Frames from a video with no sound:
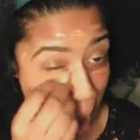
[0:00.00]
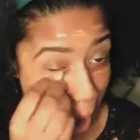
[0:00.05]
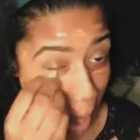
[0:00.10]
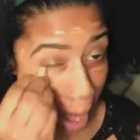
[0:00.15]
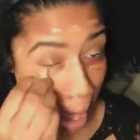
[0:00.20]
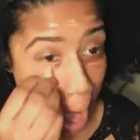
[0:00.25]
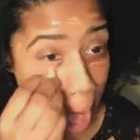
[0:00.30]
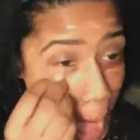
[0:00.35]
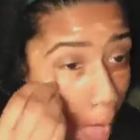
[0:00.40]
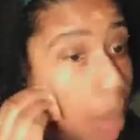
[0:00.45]

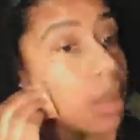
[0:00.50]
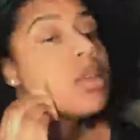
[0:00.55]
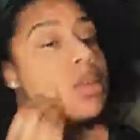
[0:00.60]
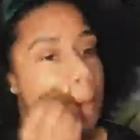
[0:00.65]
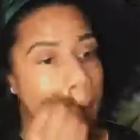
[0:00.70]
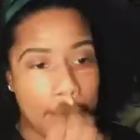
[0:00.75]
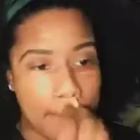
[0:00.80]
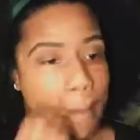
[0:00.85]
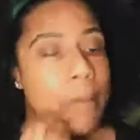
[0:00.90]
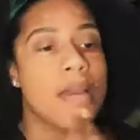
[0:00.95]
But when you're
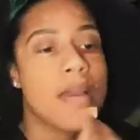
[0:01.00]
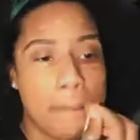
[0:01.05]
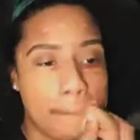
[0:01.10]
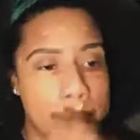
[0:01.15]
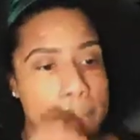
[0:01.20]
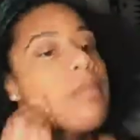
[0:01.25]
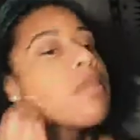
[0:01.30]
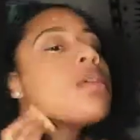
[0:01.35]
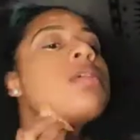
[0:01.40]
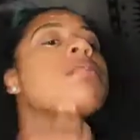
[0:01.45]
blending
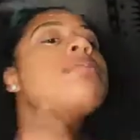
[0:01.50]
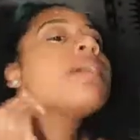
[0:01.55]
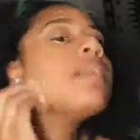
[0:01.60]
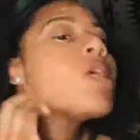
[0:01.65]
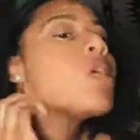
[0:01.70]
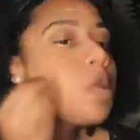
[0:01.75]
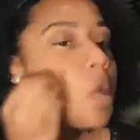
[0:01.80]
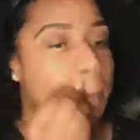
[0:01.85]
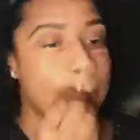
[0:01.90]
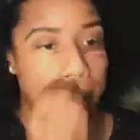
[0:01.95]
it out,
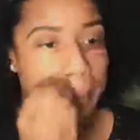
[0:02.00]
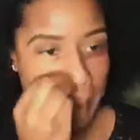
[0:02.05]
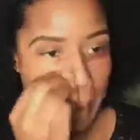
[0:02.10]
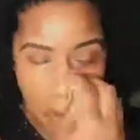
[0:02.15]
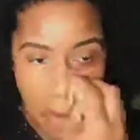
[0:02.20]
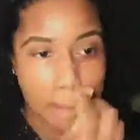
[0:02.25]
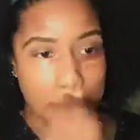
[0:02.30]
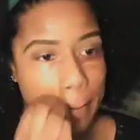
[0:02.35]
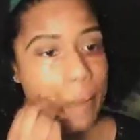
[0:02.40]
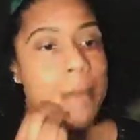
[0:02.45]

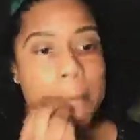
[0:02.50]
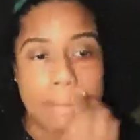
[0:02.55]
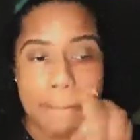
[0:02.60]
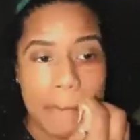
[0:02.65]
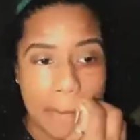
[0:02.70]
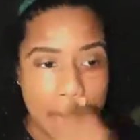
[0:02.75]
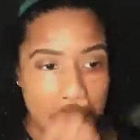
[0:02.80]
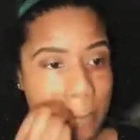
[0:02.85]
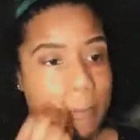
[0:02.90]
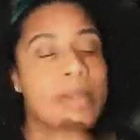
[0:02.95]

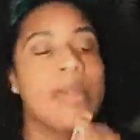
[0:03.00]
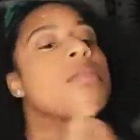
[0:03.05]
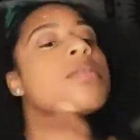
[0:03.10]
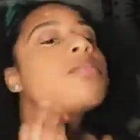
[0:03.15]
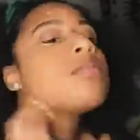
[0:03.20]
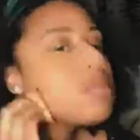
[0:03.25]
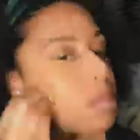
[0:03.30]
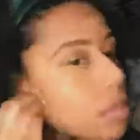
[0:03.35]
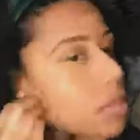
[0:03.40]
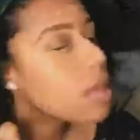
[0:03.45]
you want to
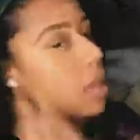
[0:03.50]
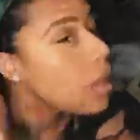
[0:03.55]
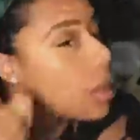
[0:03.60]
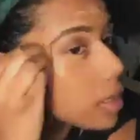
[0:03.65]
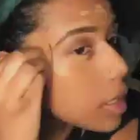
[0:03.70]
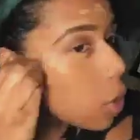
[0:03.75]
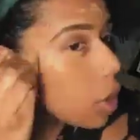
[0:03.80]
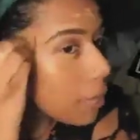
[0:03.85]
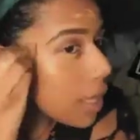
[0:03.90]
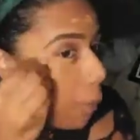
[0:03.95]

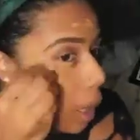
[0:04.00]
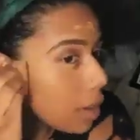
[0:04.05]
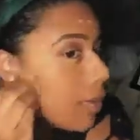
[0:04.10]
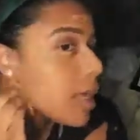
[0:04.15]
spray